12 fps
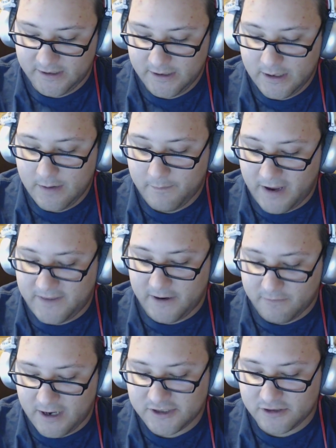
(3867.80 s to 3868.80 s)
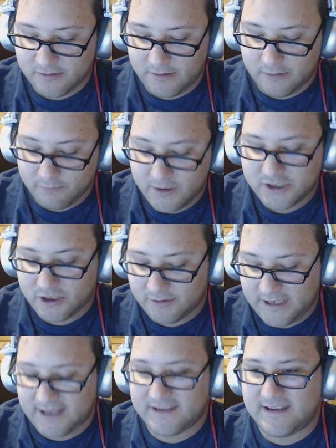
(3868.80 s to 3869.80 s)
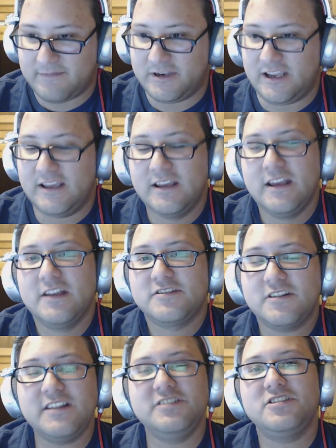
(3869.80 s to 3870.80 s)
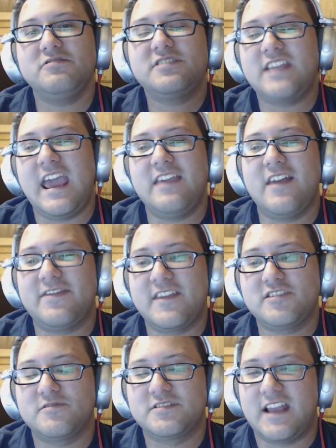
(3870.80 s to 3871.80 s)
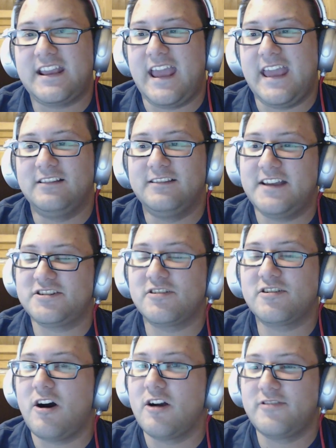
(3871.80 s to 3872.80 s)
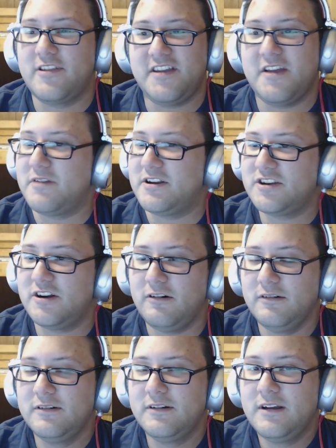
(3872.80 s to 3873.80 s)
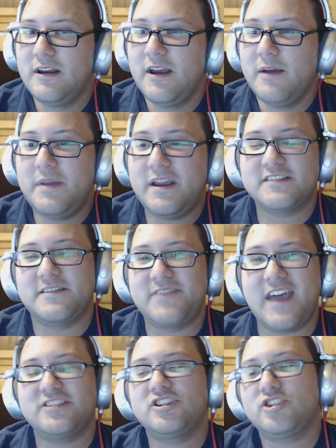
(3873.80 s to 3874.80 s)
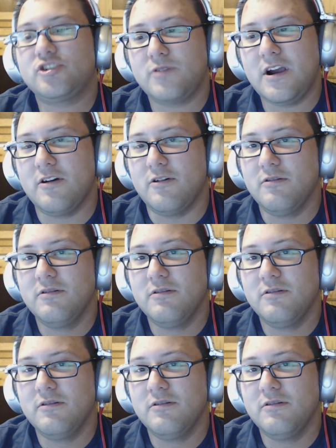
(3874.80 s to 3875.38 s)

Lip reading: by the original 1070. So didn't you say that this was a lesser card than the original? Because if that's true,